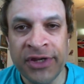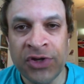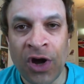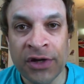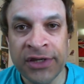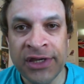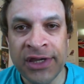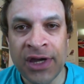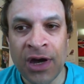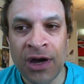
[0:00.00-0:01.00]
That's
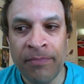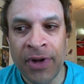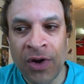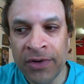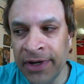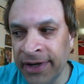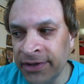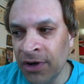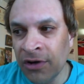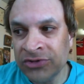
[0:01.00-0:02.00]
right, you get
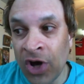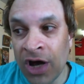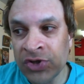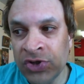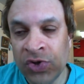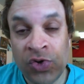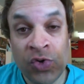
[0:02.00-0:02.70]
electrocuted.